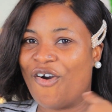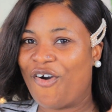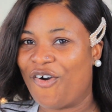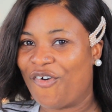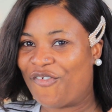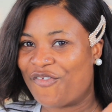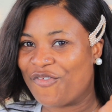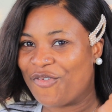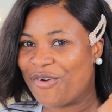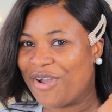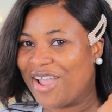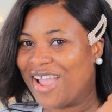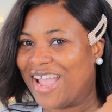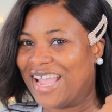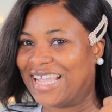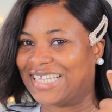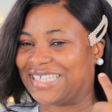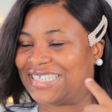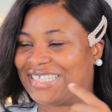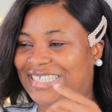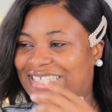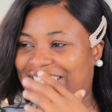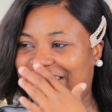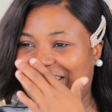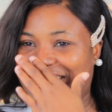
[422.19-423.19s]
of where I
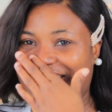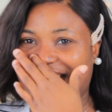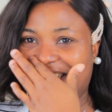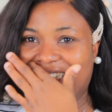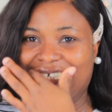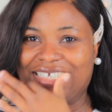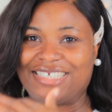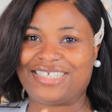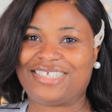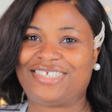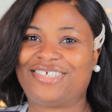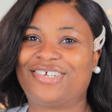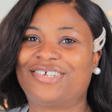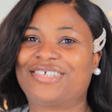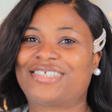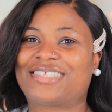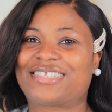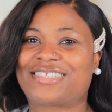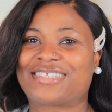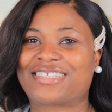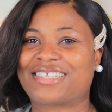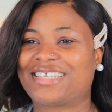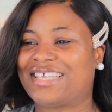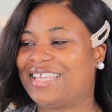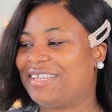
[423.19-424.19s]
sit. It
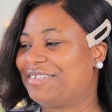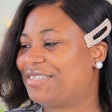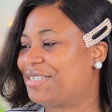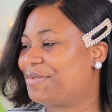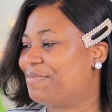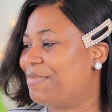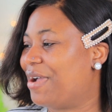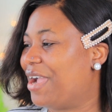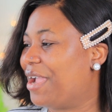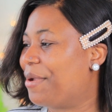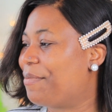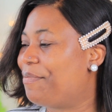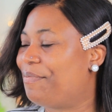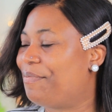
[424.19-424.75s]
just gives my